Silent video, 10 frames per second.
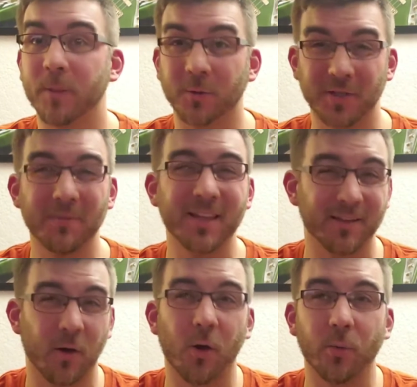or something
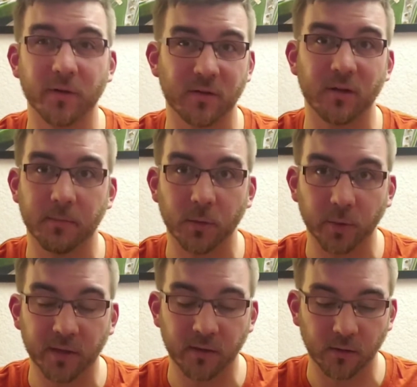that's always going to be
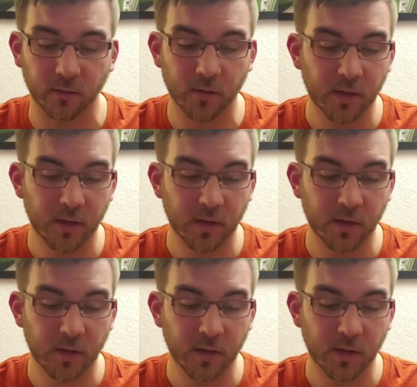with you.